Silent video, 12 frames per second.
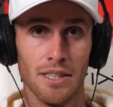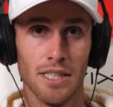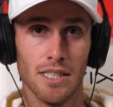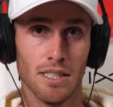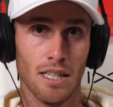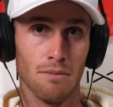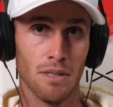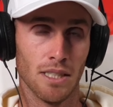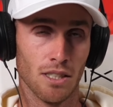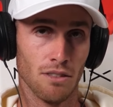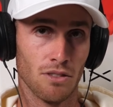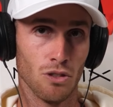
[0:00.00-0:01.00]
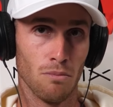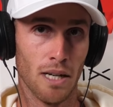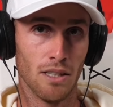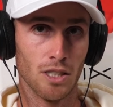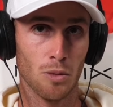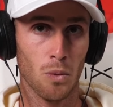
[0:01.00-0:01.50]
and then just get myself to a
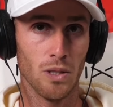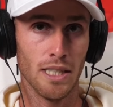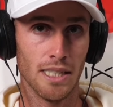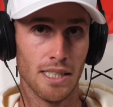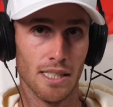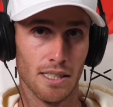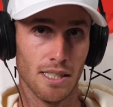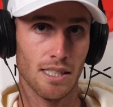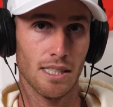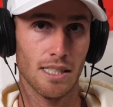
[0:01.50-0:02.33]
balance point and just